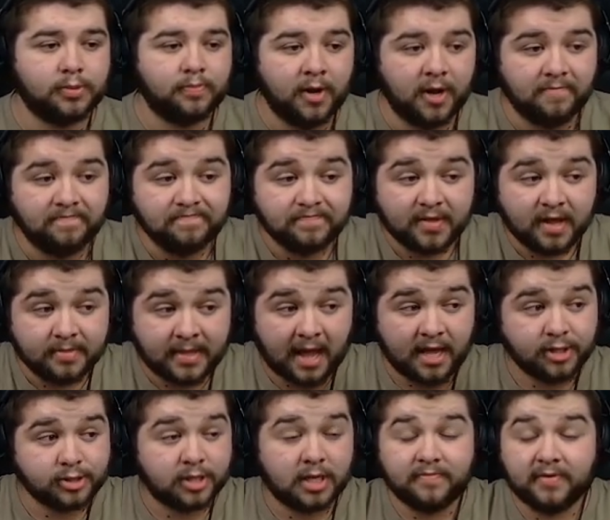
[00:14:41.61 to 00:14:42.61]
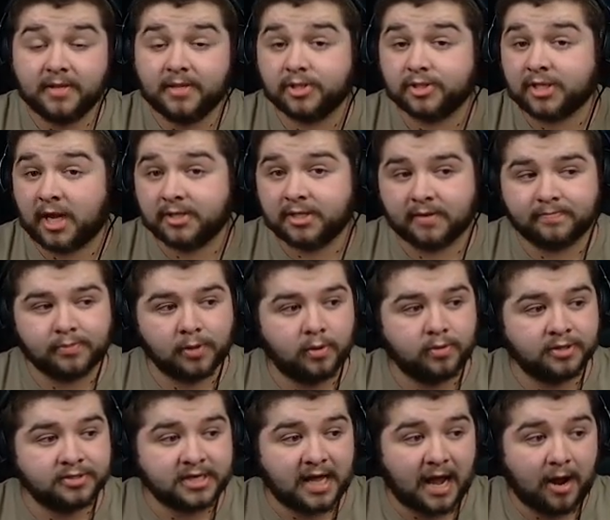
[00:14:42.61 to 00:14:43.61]
But that is going to be this tactic
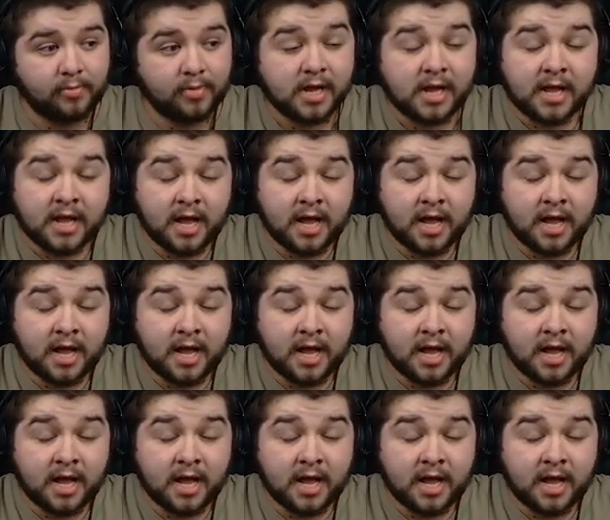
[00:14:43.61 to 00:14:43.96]
broken down.